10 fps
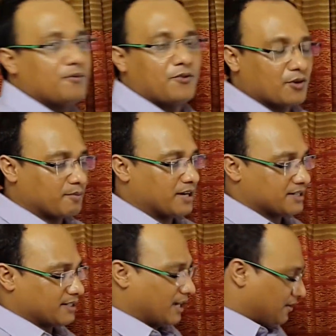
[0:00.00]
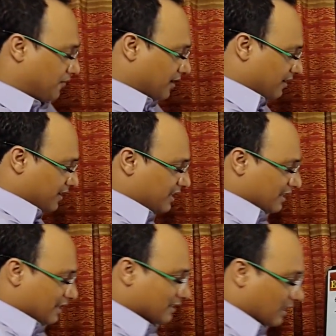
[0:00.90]
4 minutes, and finally
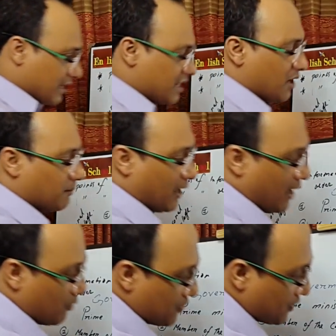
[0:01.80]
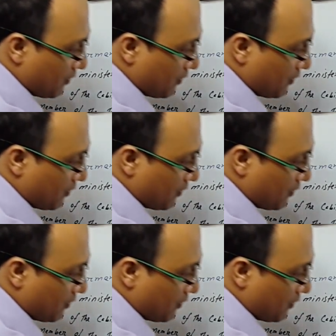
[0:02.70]
the leader of the house